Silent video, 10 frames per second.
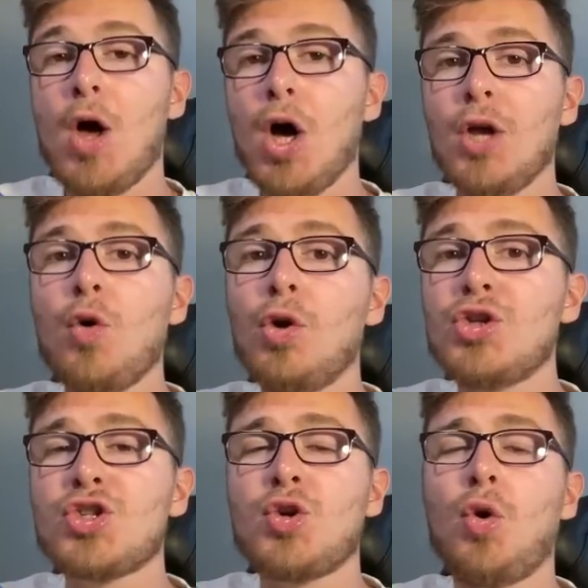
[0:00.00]
Erling Haaland
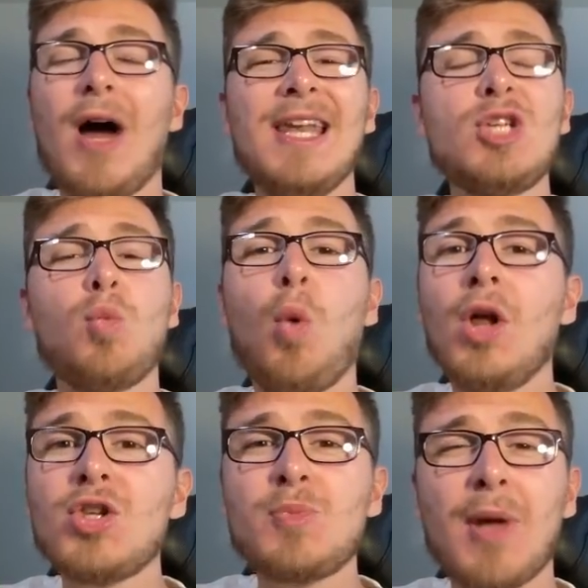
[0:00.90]
to score at least
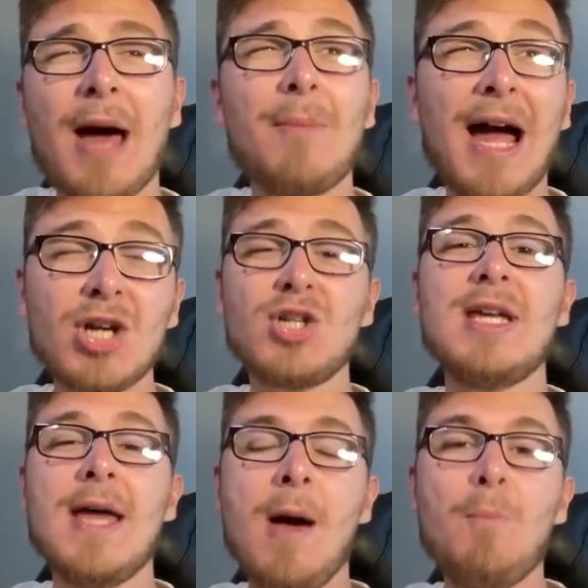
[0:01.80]
once, but I'm
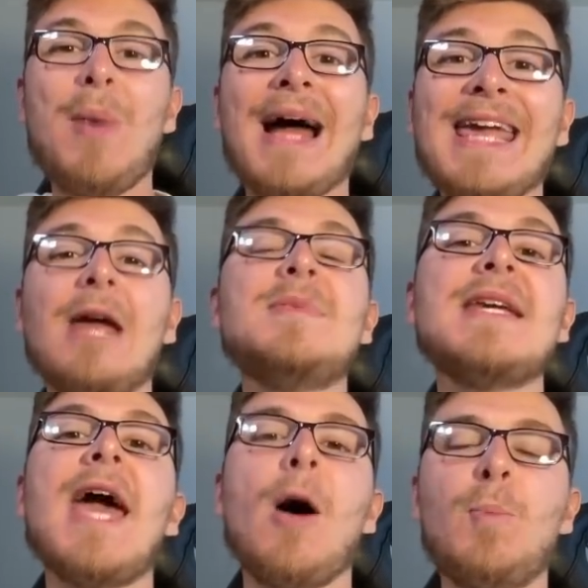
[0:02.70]
actually backing him
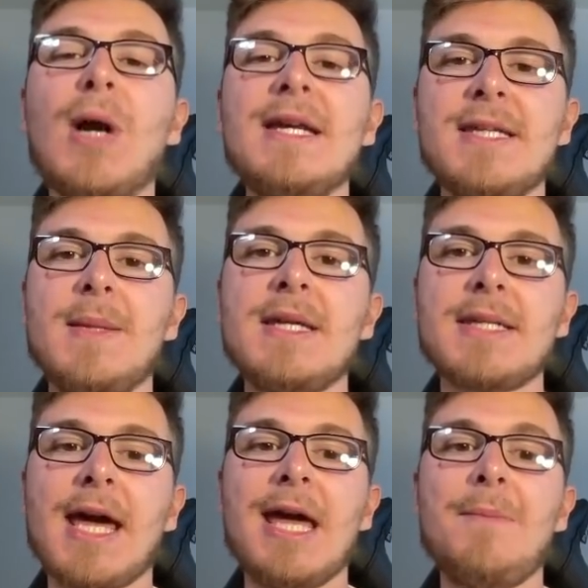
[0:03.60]
to get a brace in this
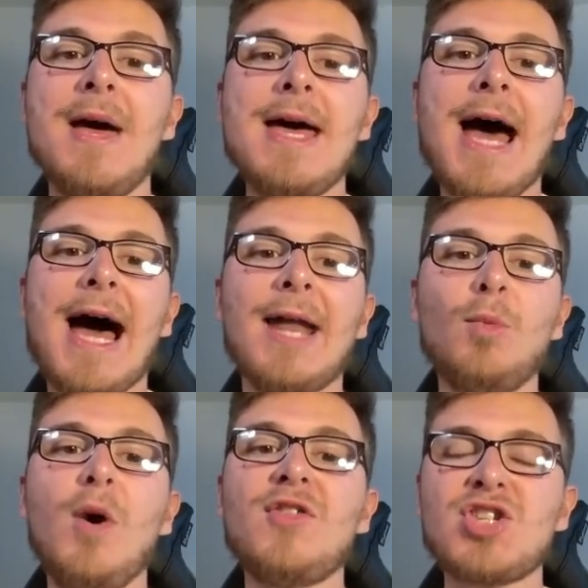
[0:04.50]
game.
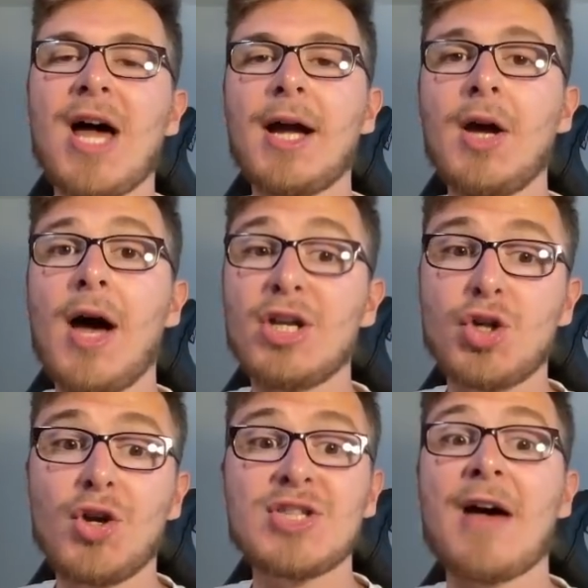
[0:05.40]
And with Saka, as
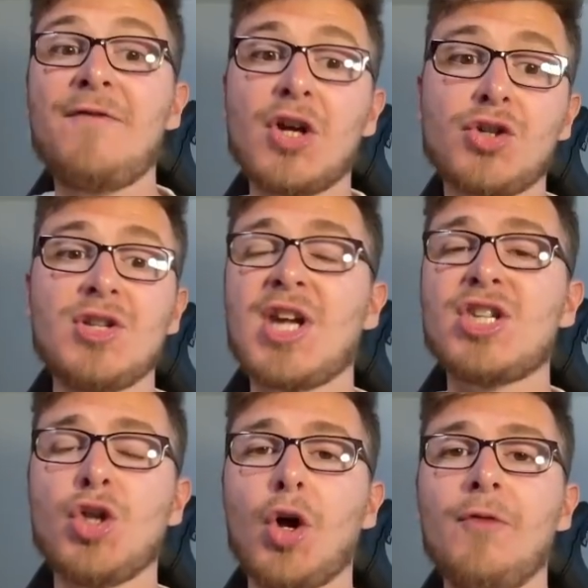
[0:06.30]
good as that fixture is
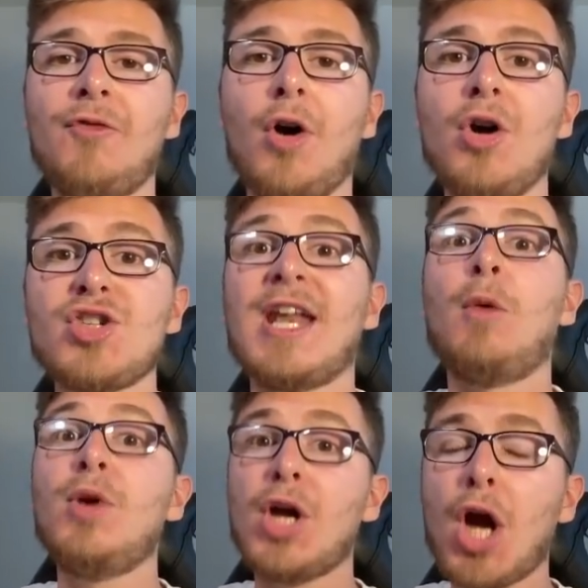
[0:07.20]
against Nottingham Forest, and I
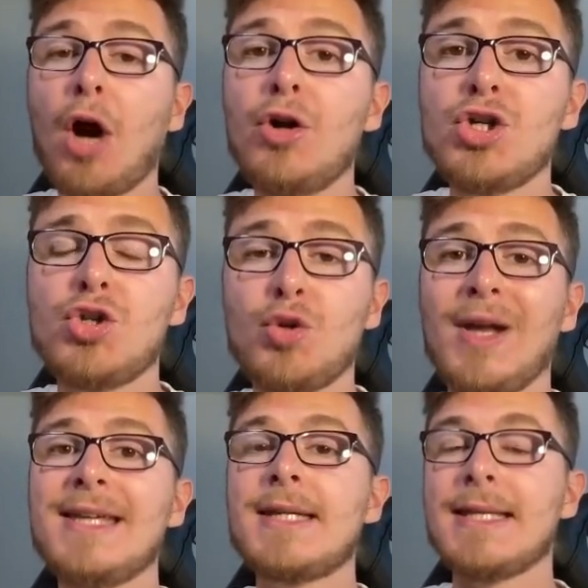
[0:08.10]
would encourage you to
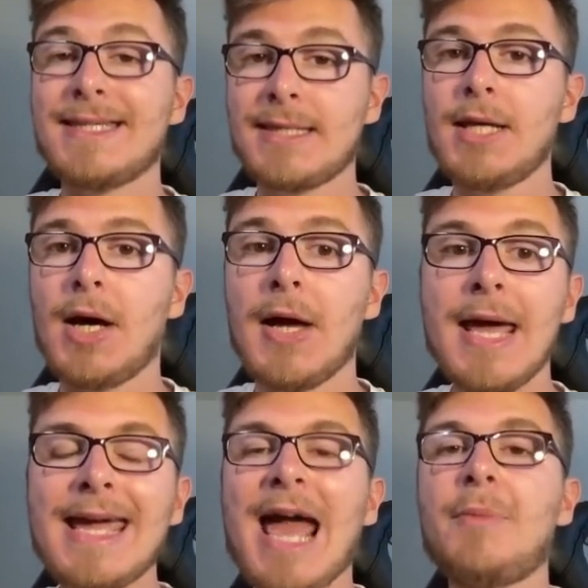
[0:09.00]
at least consider
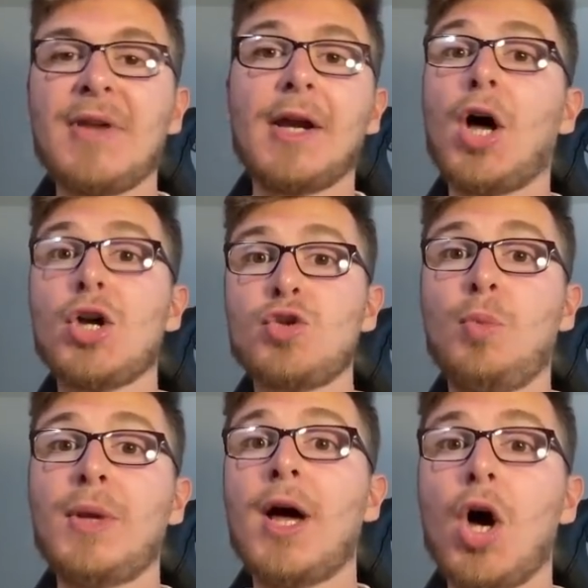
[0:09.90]
captaining an Arsenal
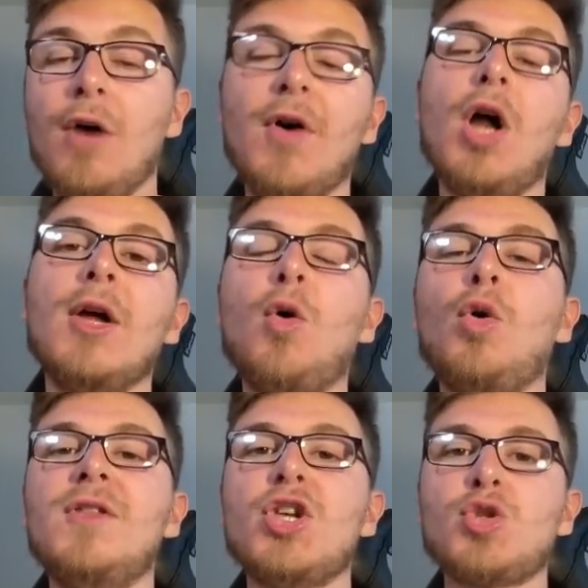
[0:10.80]
player over Erling
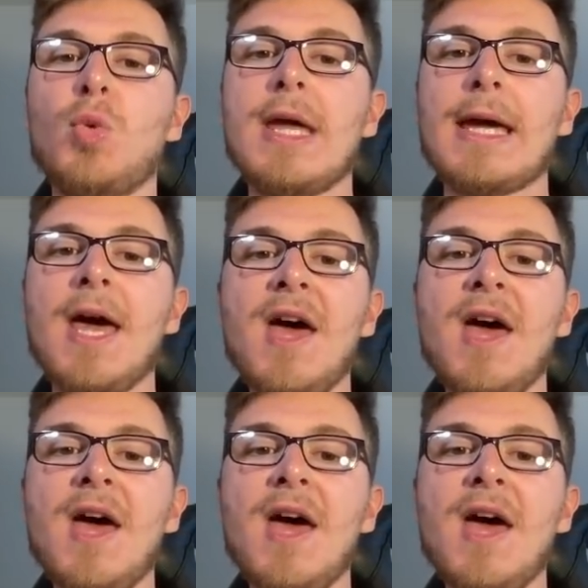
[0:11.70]
Haaland this week.